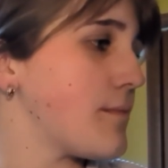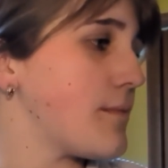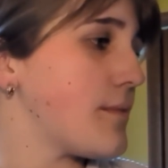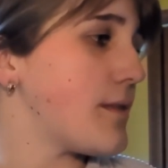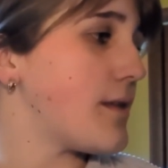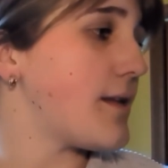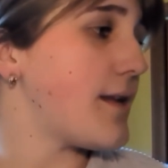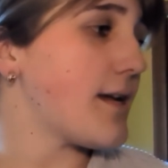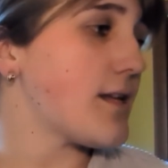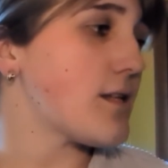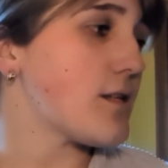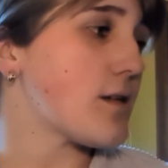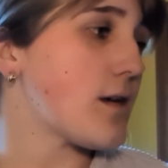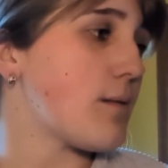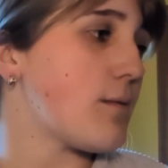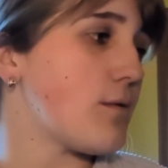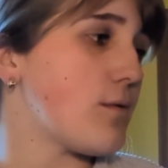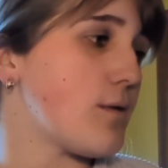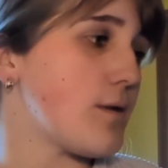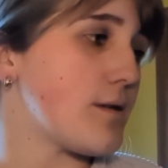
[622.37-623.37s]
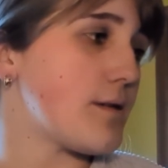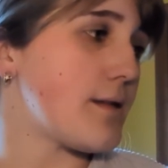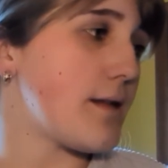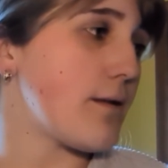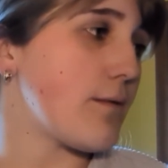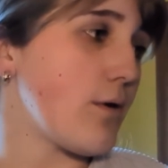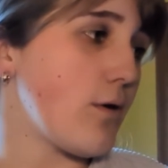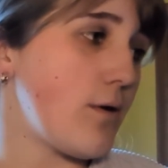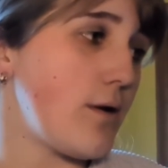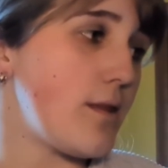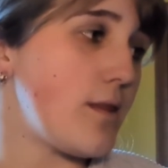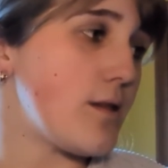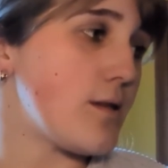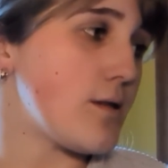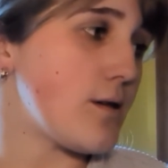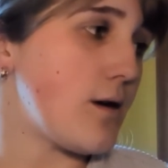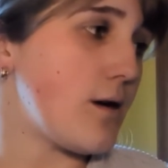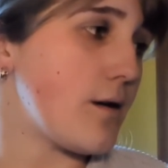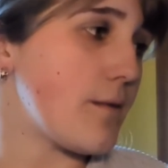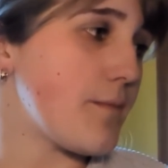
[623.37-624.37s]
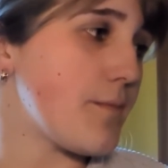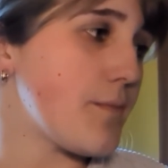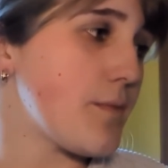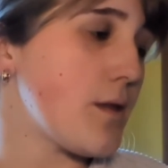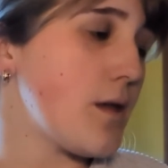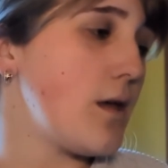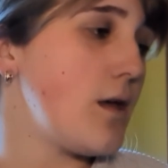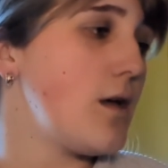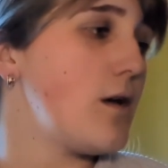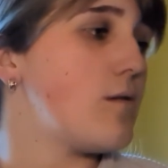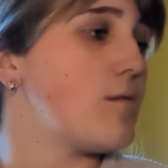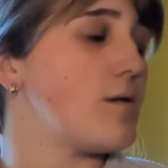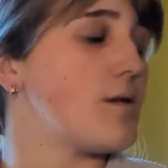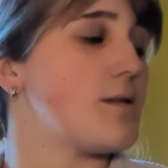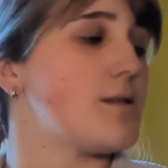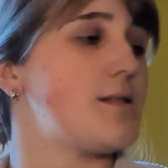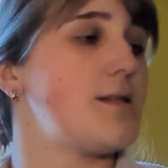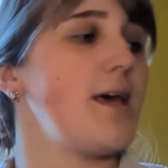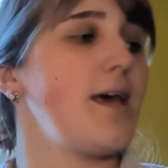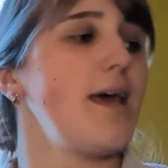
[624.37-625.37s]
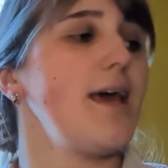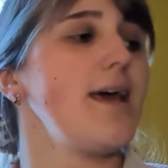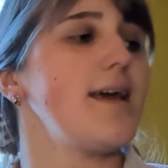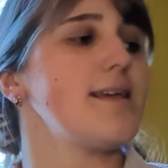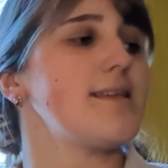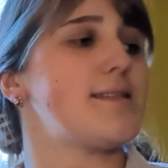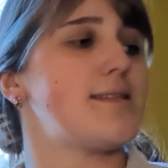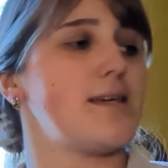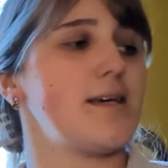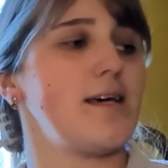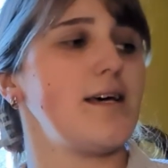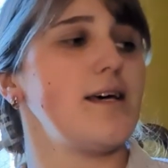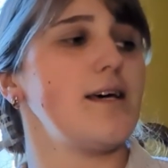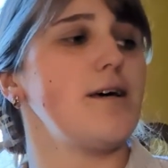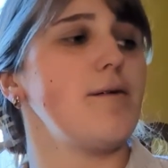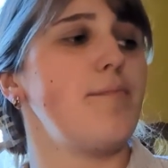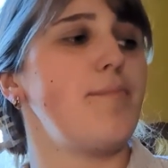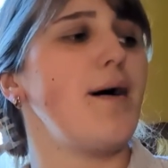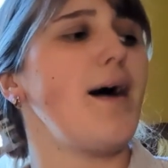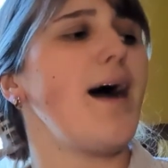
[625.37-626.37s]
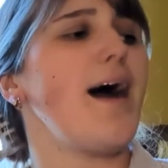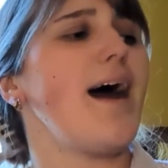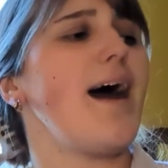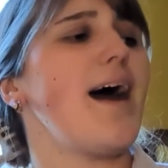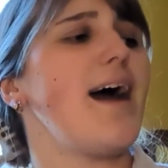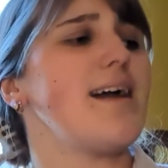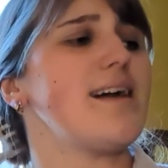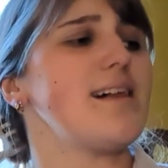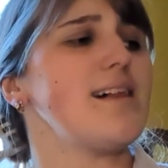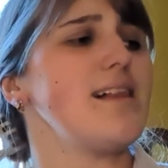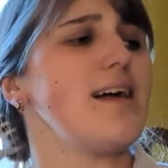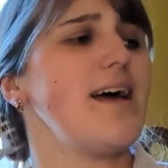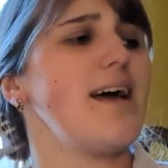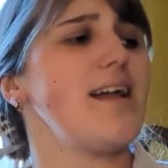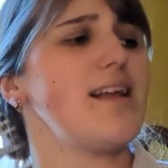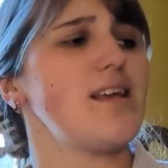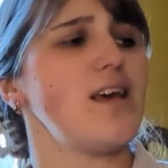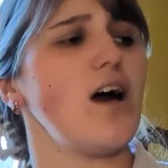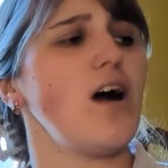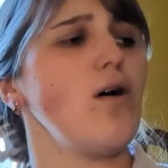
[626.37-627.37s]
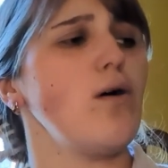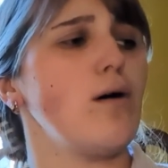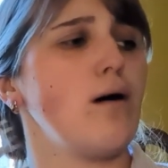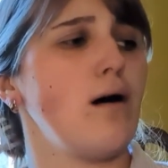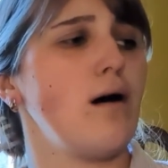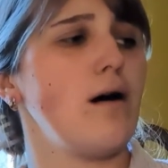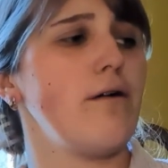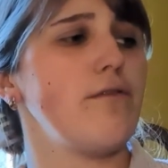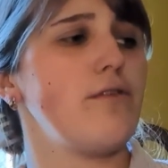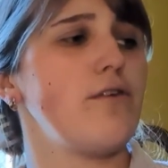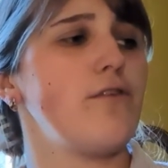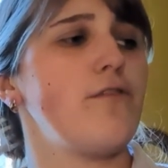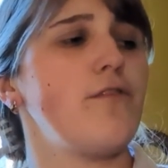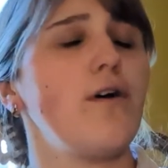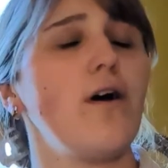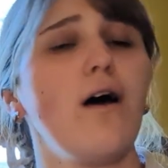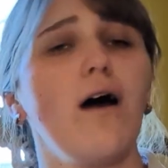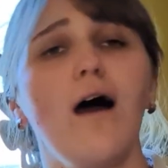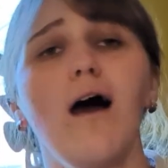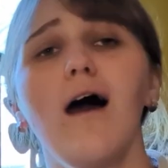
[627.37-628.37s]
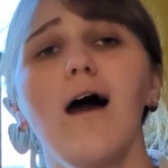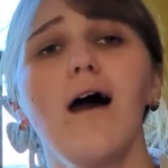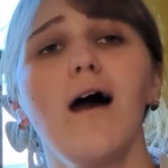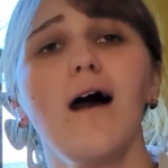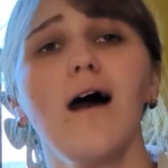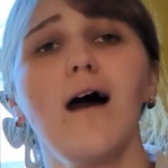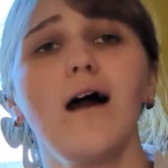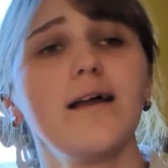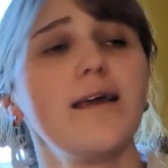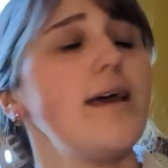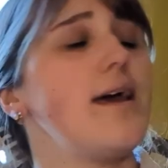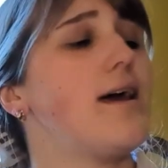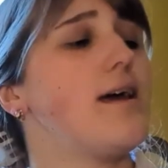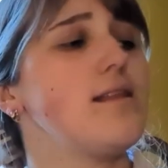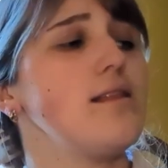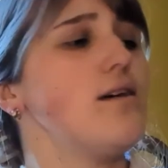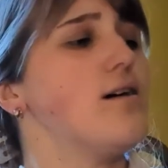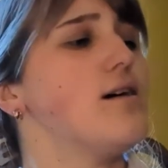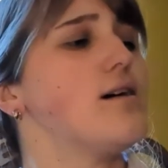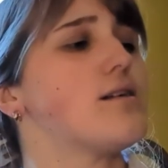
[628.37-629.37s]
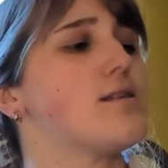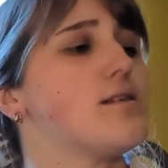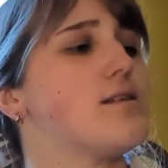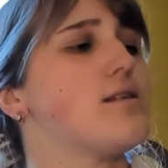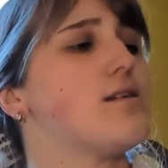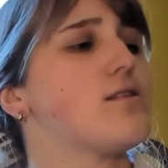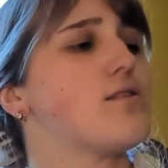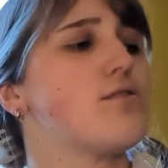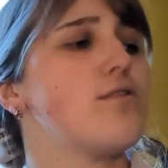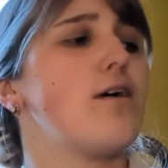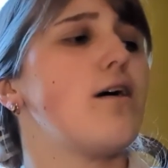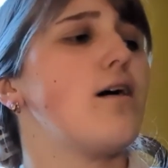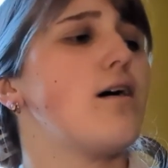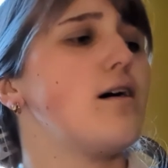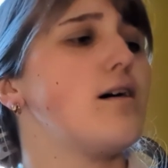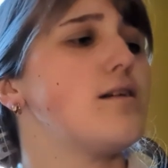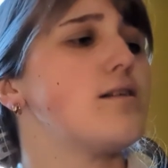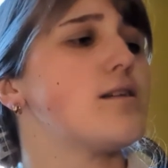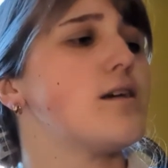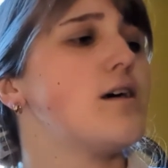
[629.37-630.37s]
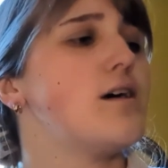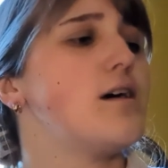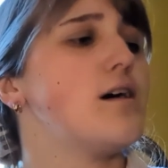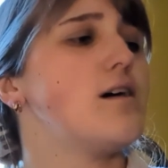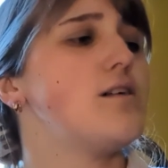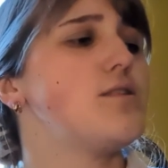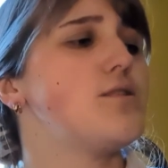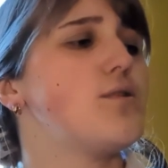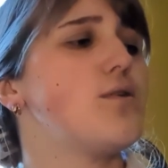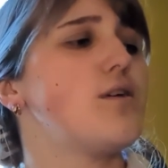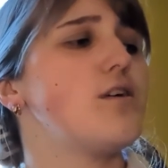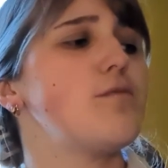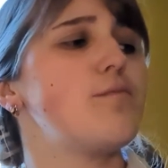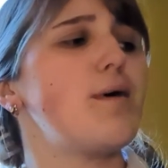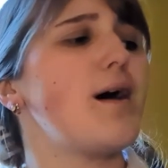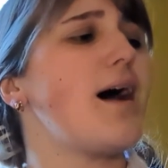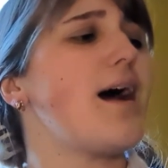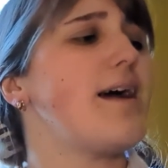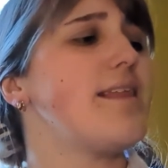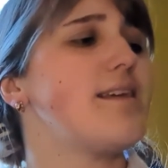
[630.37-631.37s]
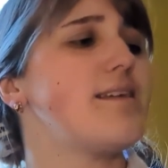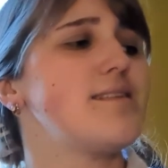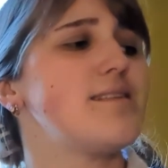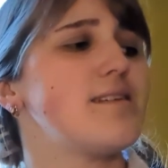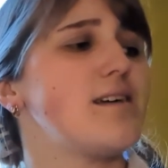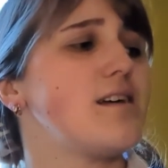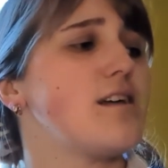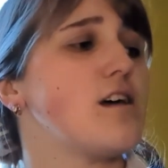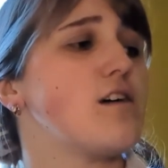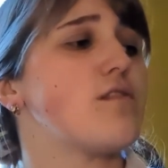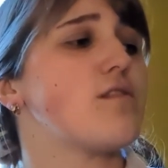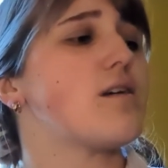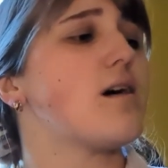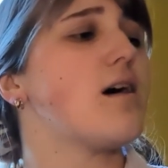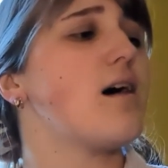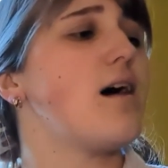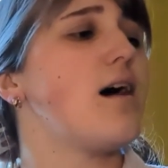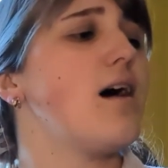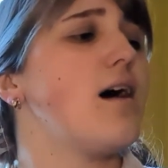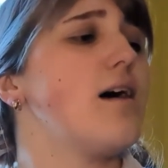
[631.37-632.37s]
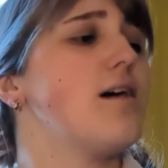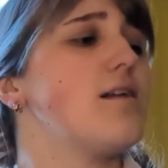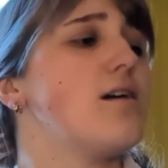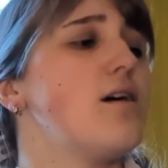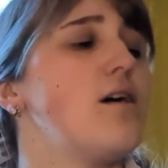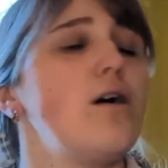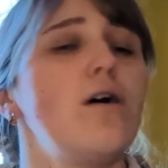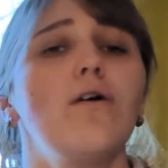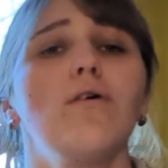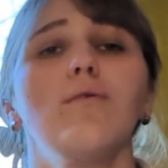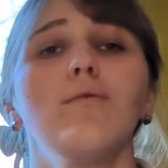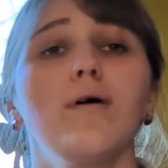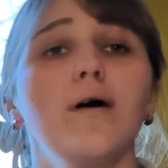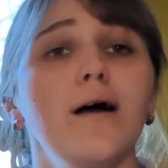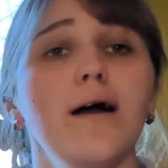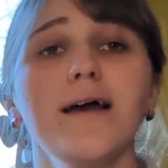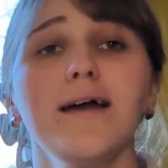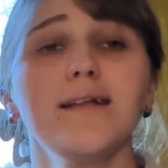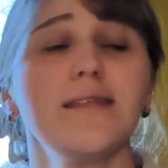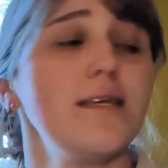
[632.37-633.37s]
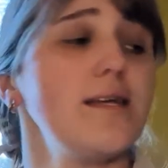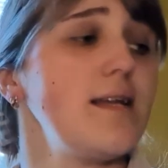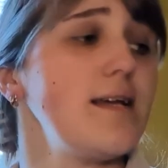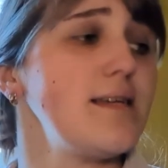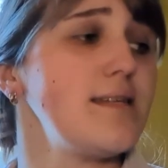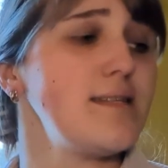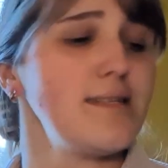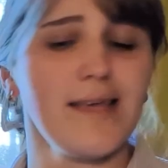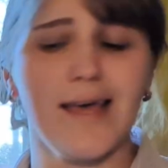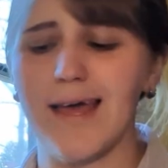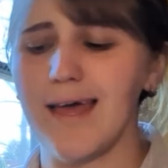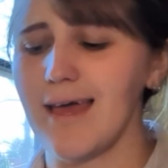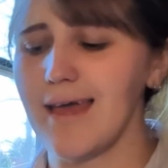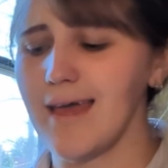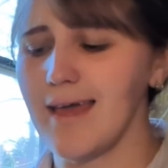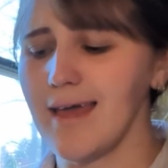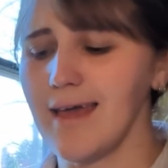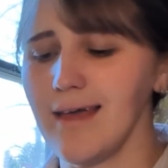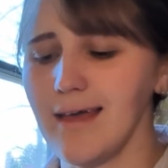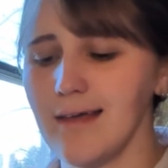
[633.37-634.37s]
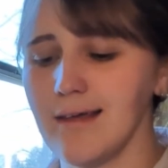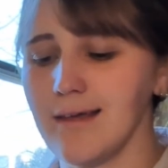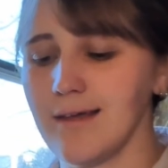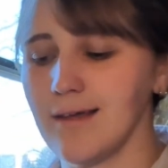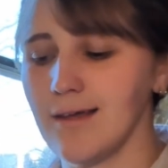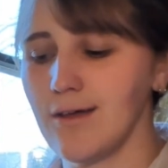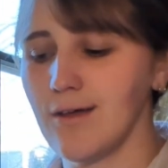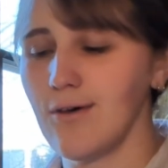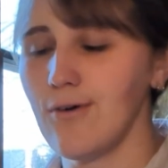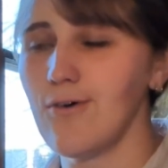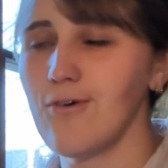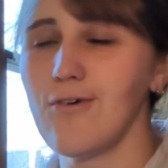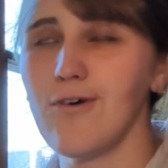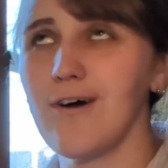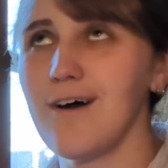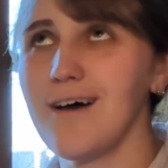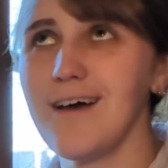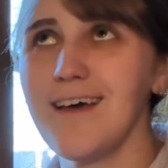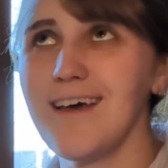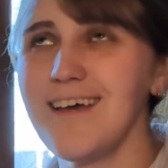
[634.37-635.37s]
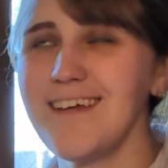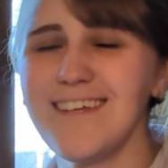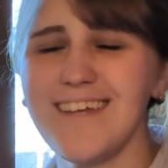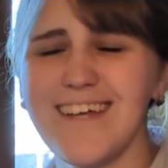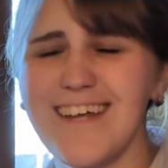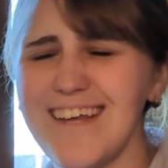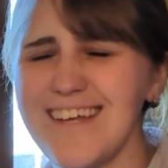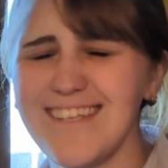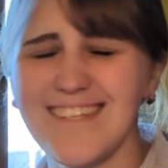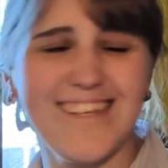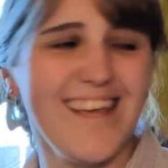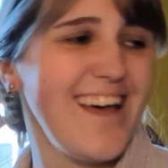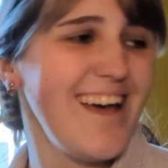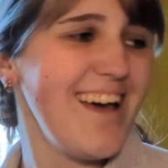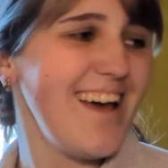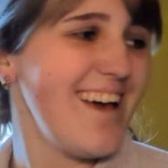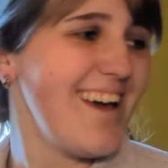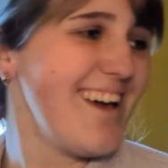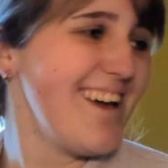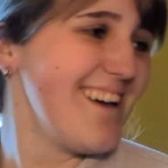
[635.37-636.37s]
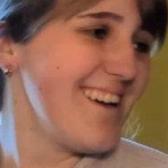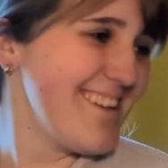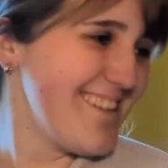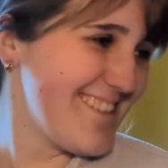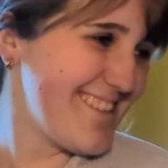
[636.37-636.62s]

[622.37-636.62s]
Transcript: The next couple words that I wrote in the song was take a step back, let go of the fog, and look to the cross, adorned by the Son of God. What did he say? What did he say?